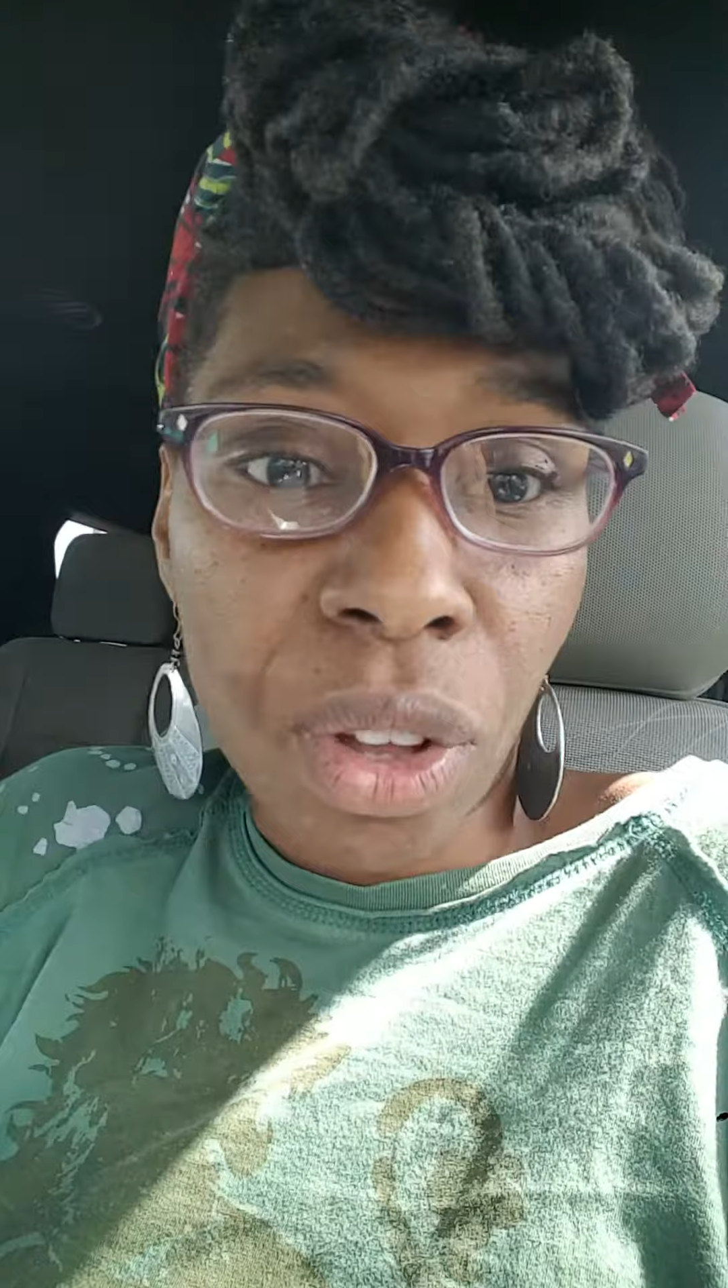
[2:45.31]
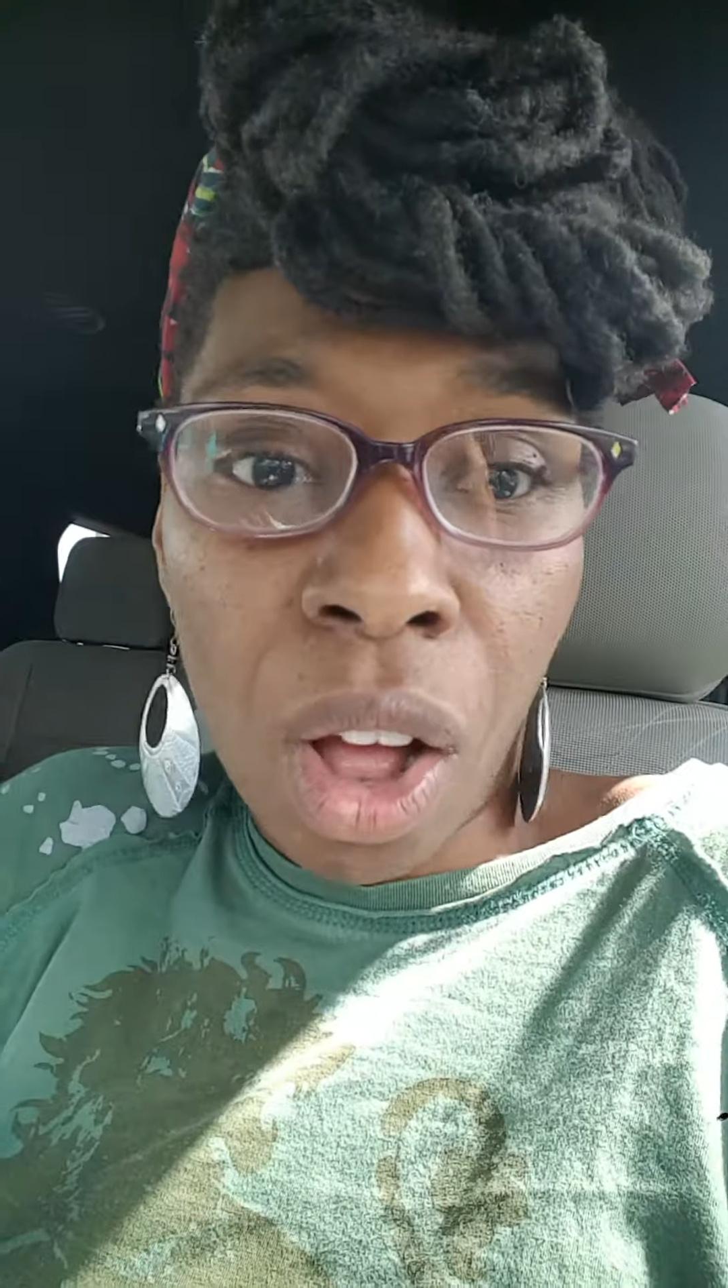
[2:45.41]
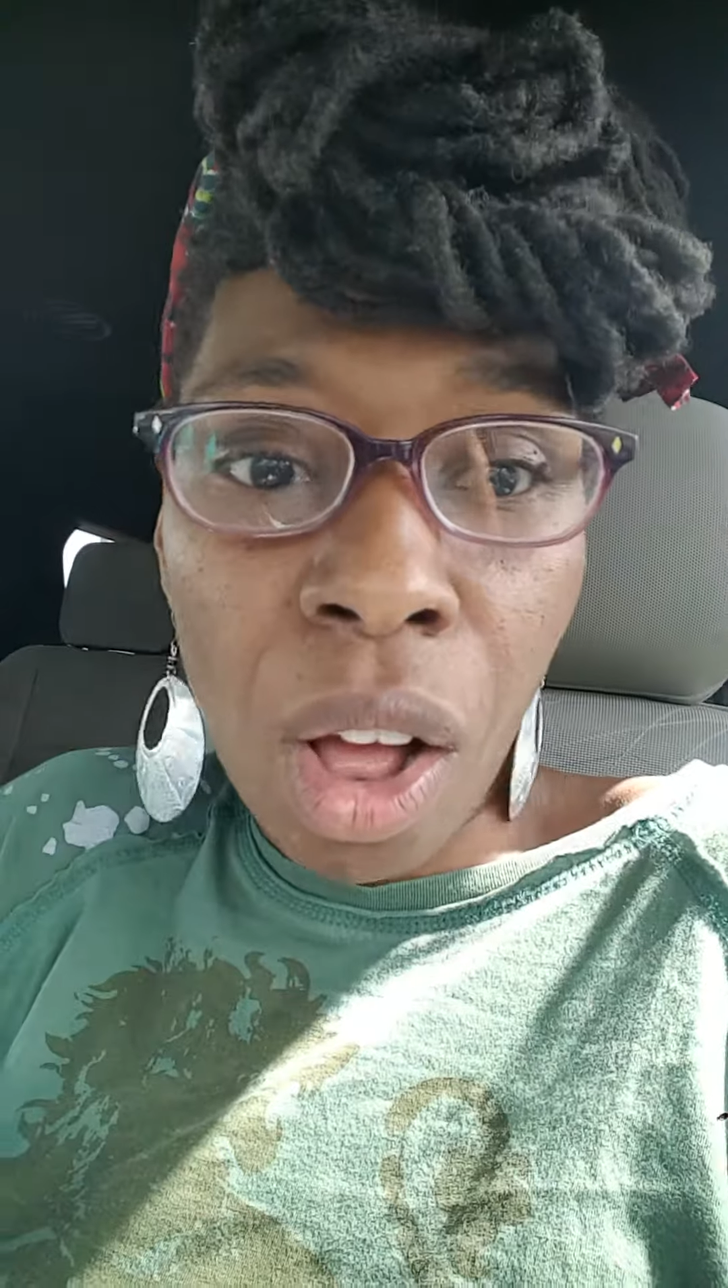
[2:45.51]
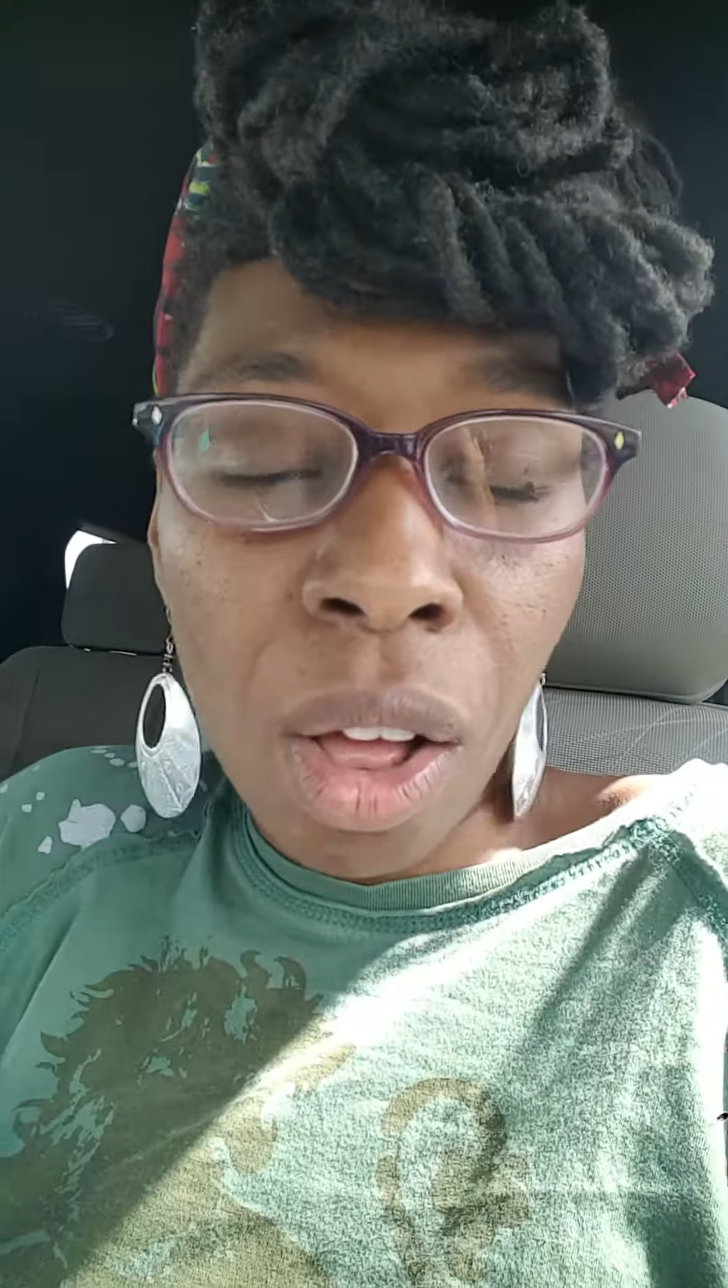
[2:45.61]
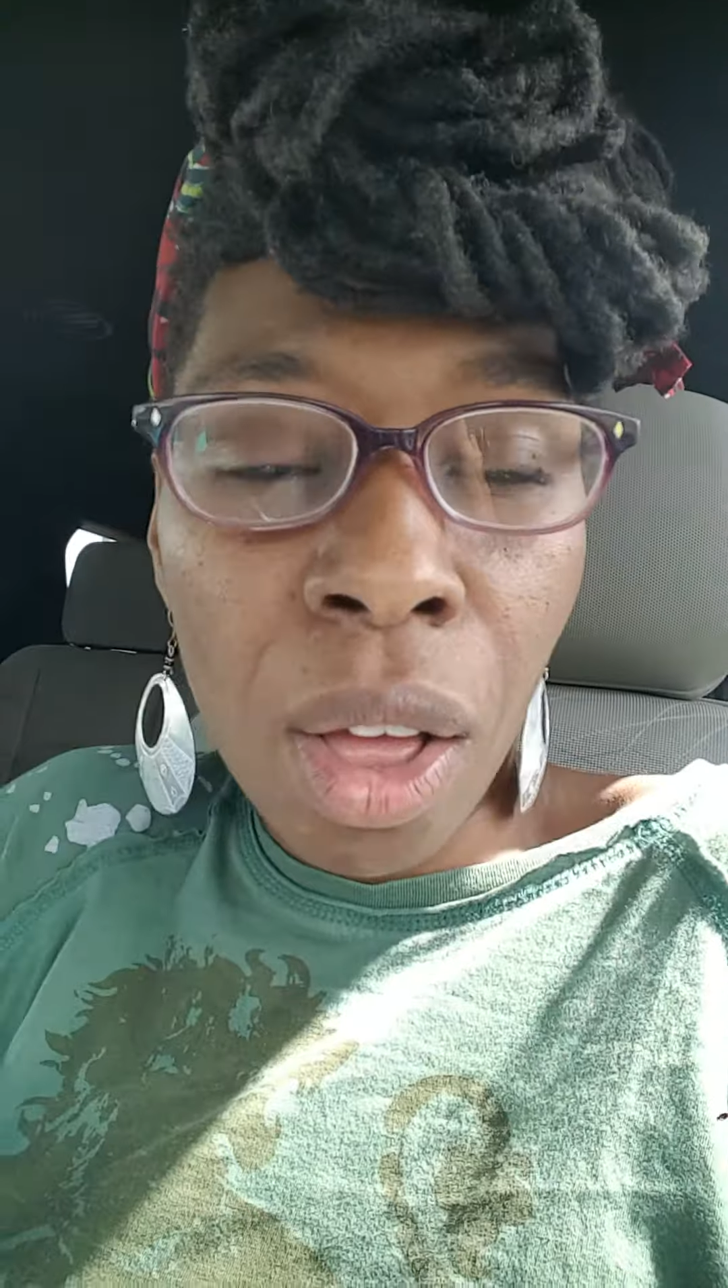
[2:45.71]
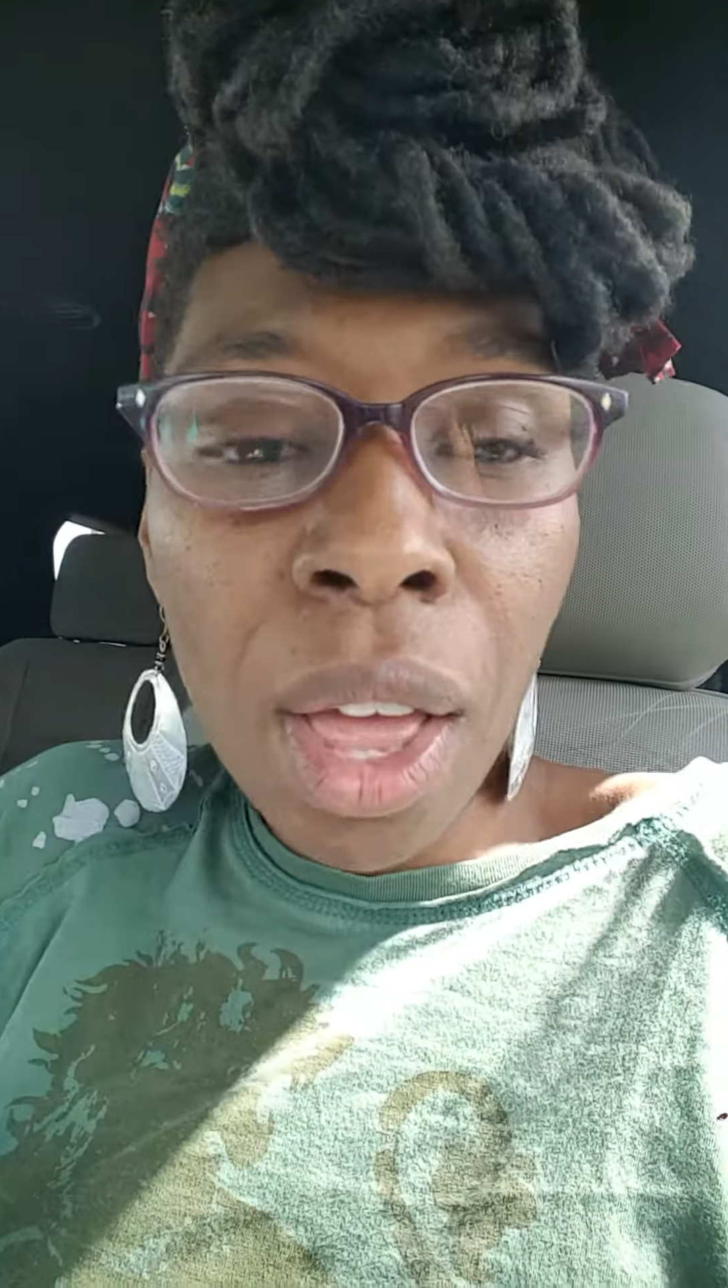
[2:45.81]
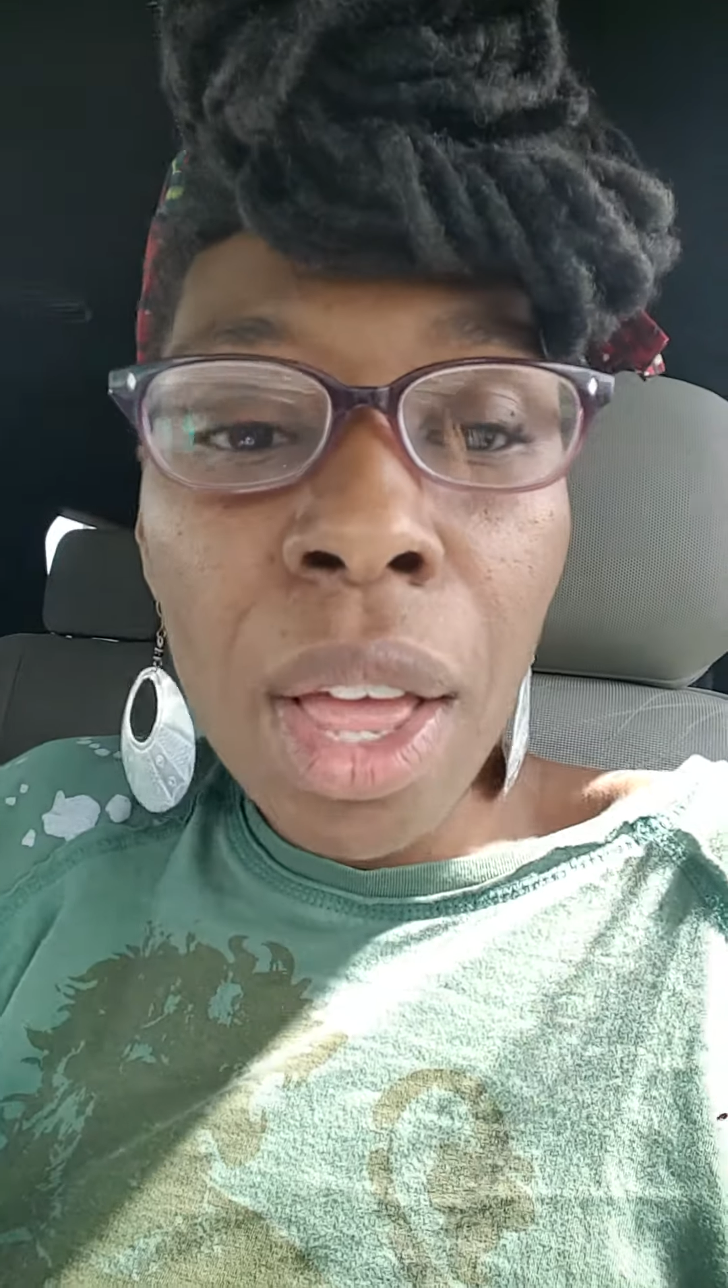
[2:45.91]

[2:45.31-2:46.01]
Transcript: all